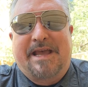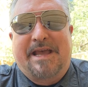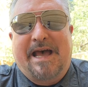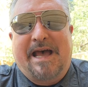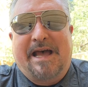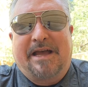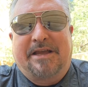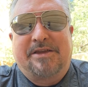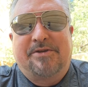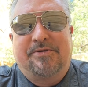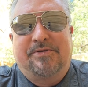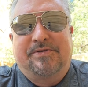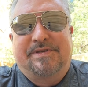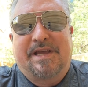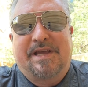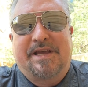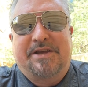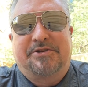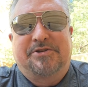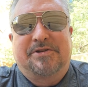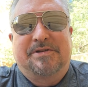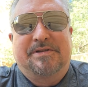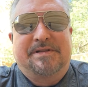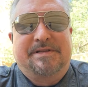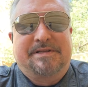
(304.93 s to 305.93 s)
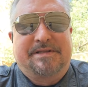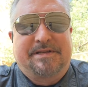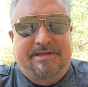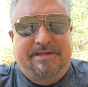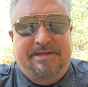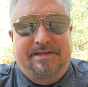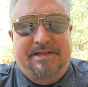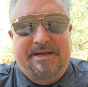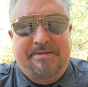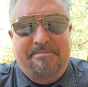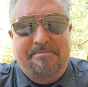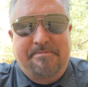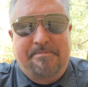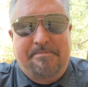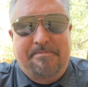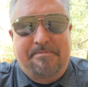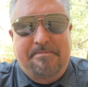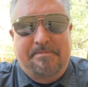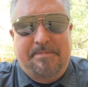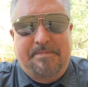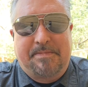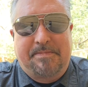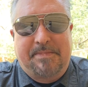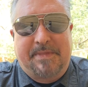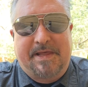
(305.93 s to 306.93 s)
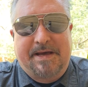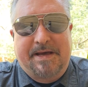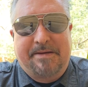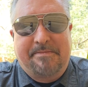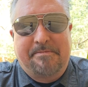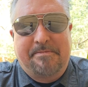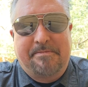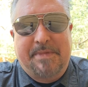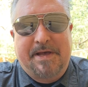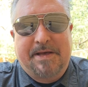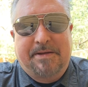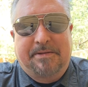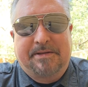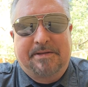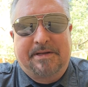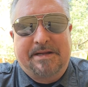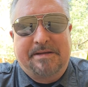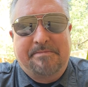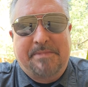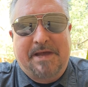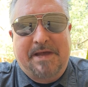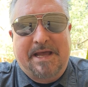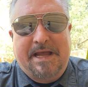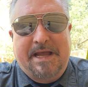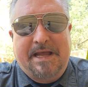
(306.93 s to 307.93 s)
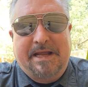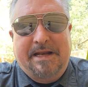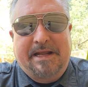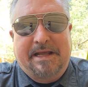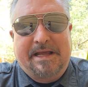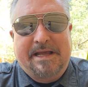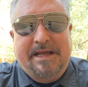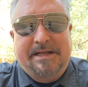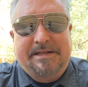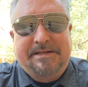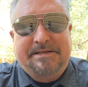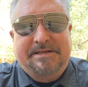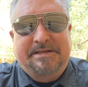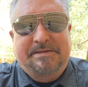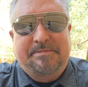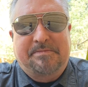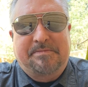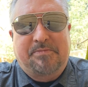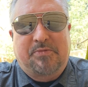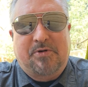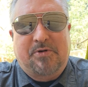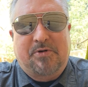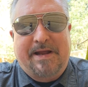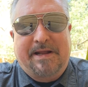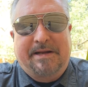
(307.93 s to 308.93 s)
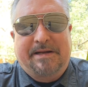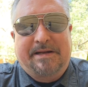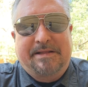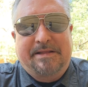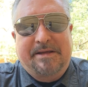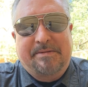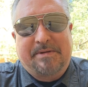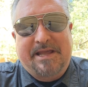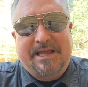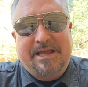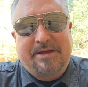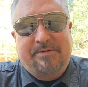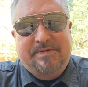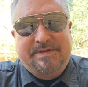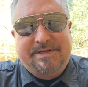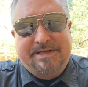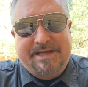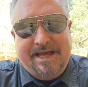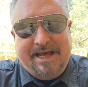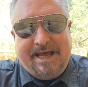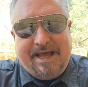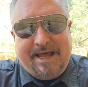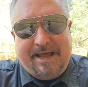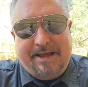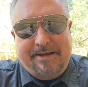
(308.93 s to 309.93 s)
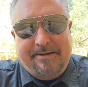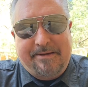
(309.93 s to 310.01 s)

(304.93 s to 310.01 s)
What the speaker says: accusations that Melanie made against Brandon that he was gay.